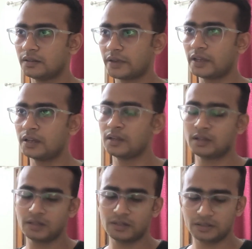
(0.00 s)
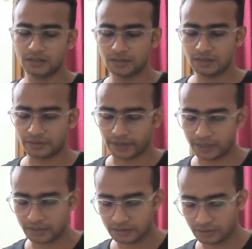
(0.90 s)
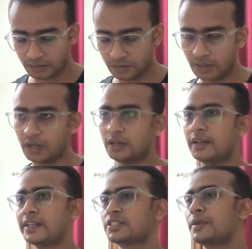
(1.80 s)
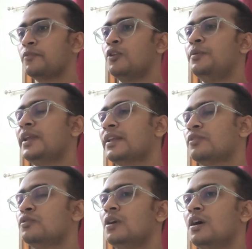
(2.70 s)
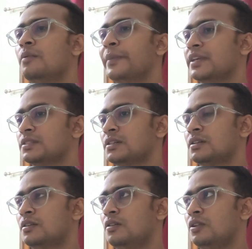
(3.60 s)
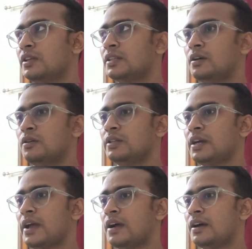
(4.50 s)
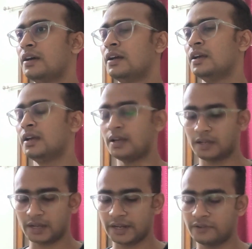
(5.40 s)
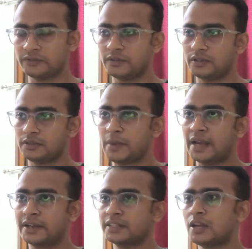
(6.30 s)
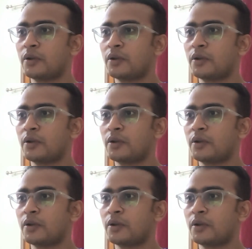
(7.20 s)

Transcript: Okay. Okay, so next step will be like to measure all the kind of matrix.